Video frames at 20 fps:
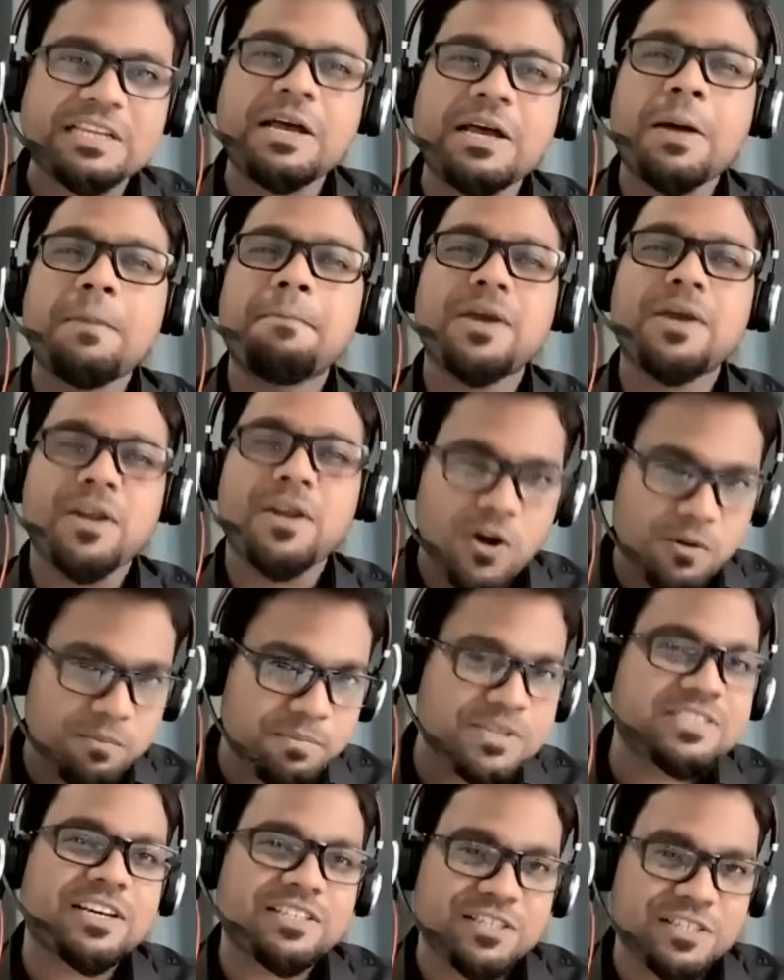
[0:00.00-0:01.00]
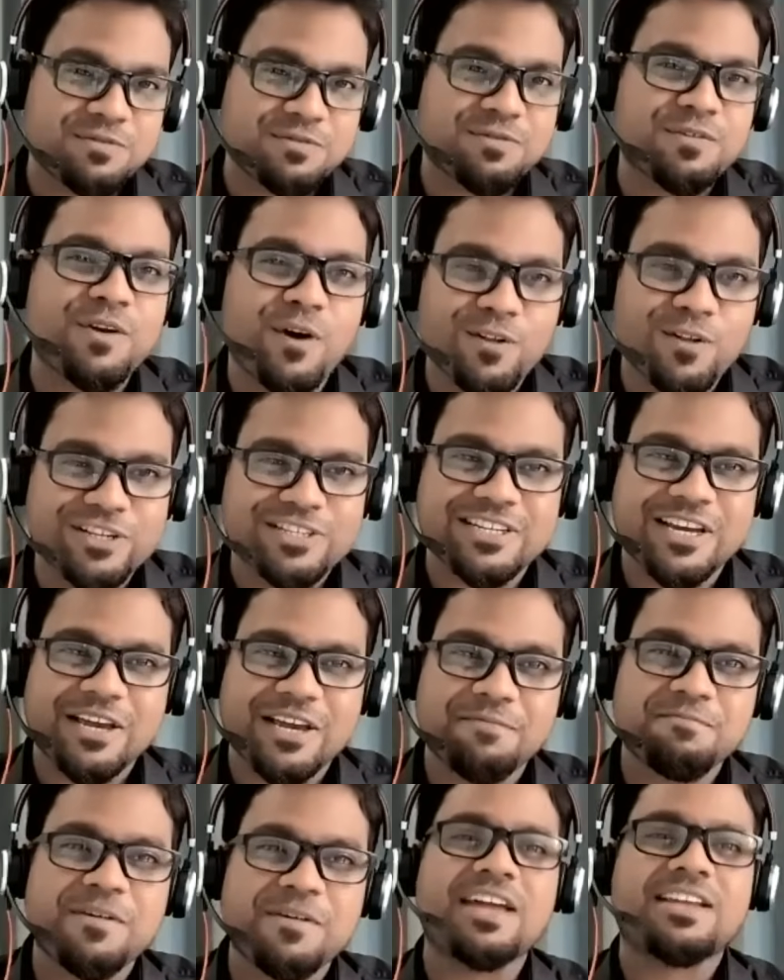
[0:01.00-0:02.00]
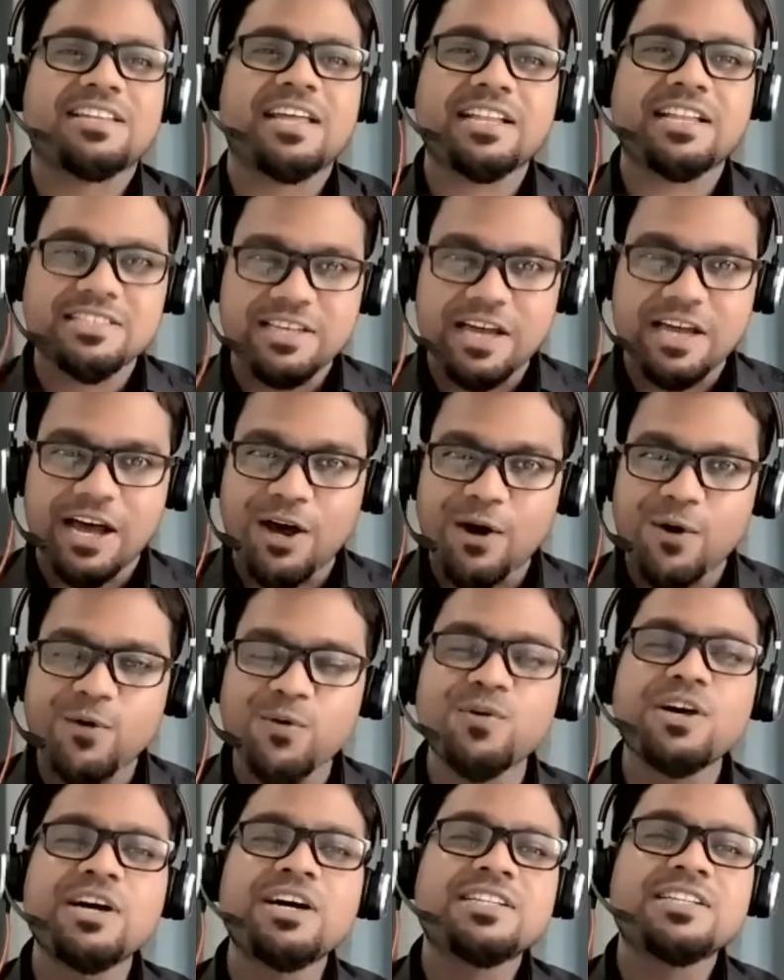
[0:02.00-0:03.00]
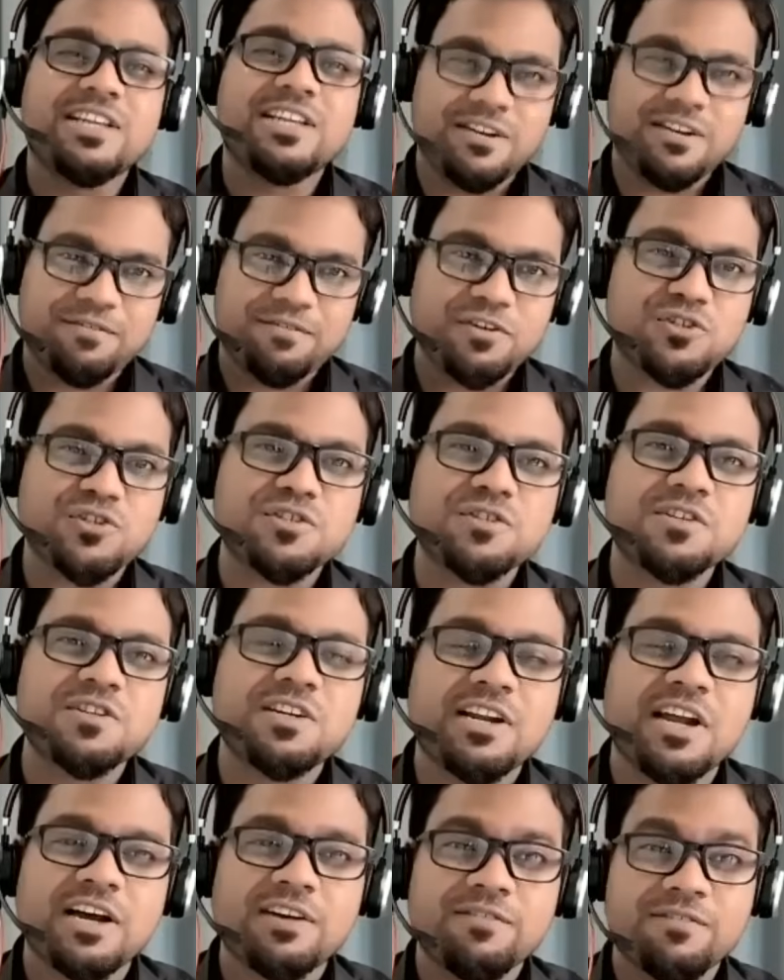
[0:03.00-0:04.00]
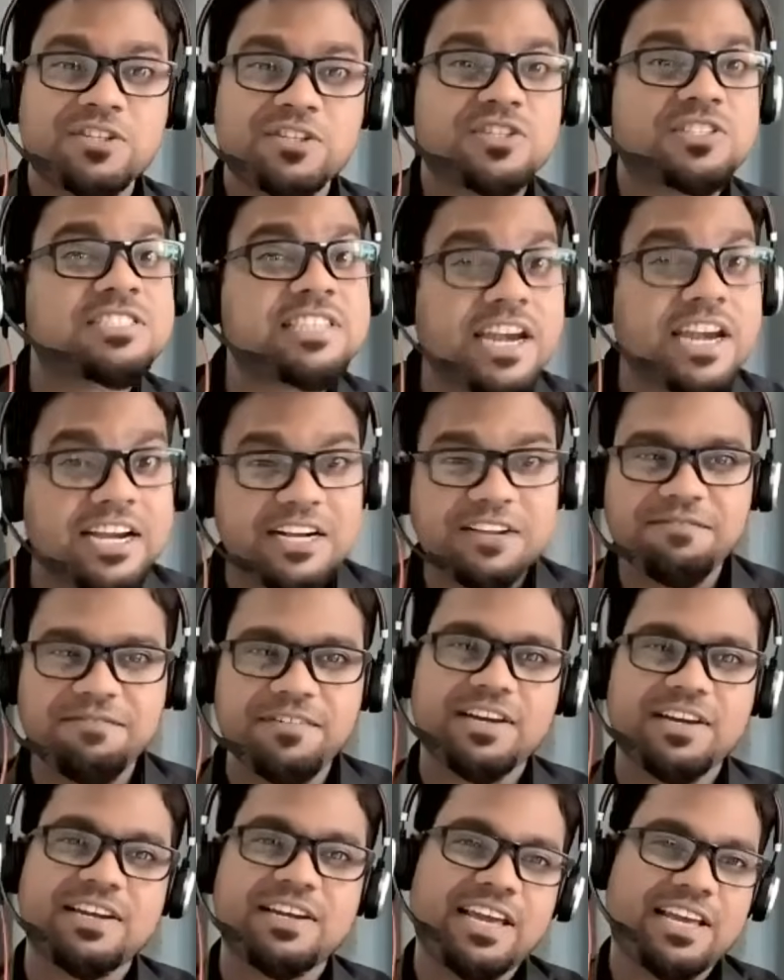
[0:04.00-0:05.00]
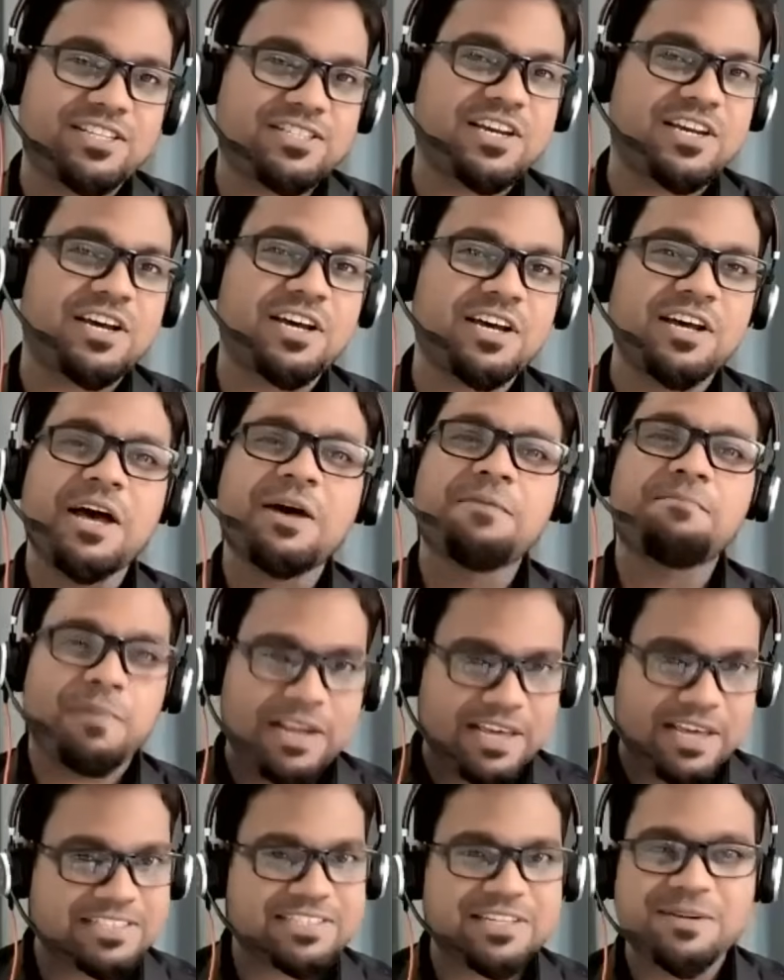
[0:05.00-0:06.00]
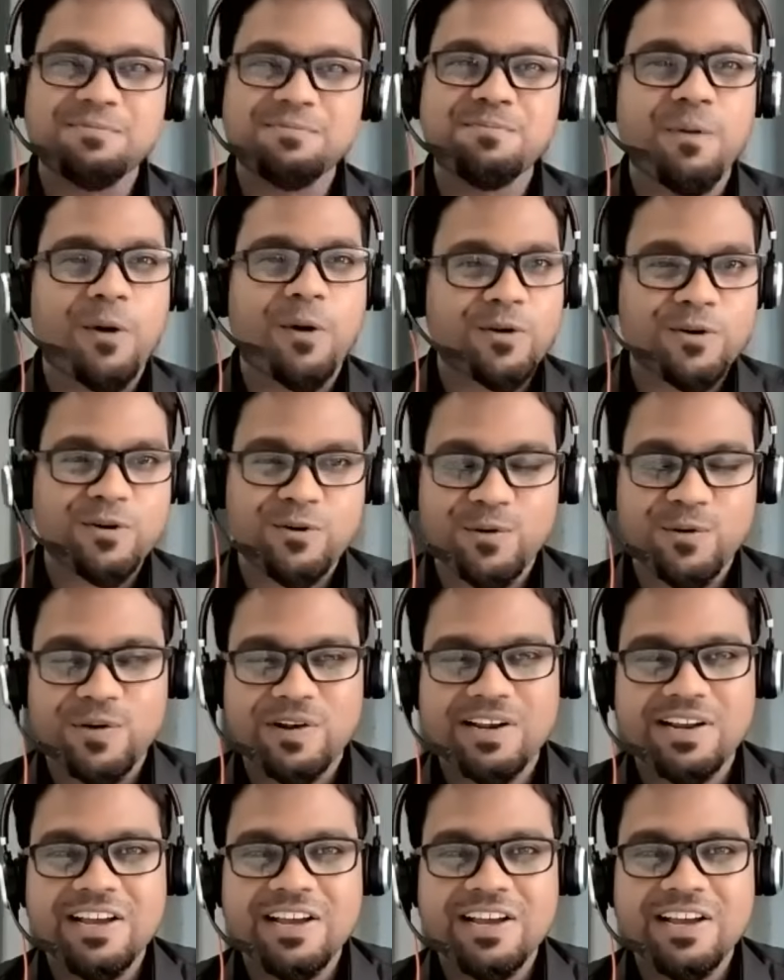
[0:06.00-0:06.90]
may not be successful all the time, and that's how the revision, which is scientific in nature, plays an important role.